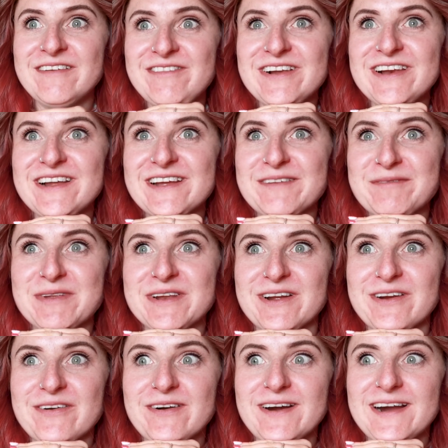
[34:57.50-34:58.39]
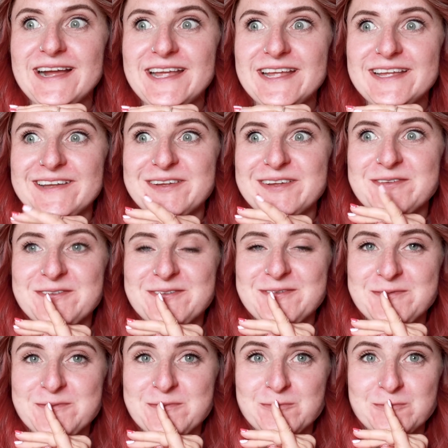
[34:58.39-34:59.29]
feel like I'm gonna cry.
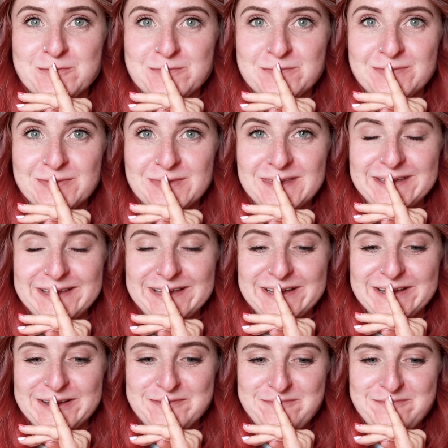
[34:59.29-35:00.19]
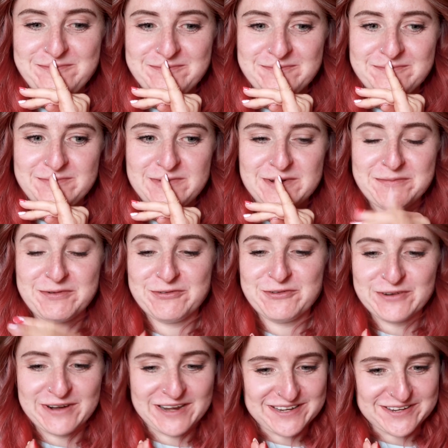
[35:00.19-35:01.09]
But
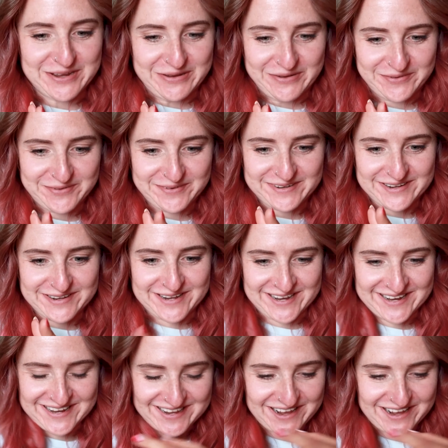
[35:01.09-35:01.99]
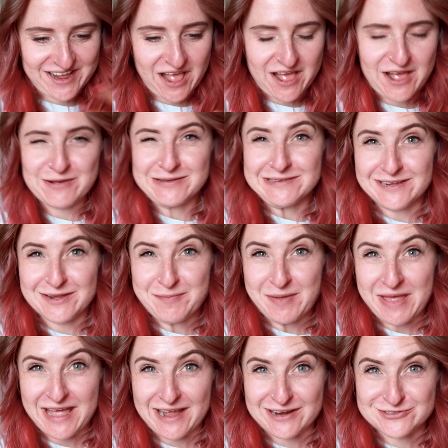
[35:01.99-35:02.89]
before I do, I was a little
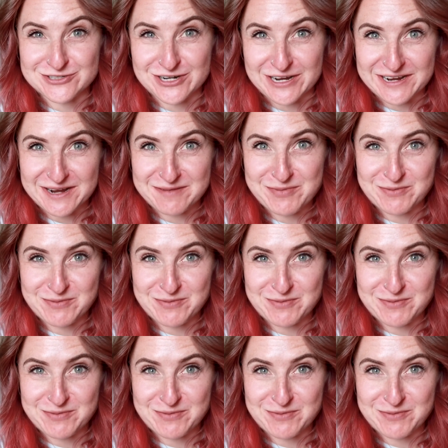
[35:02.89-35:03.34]
bit extra and I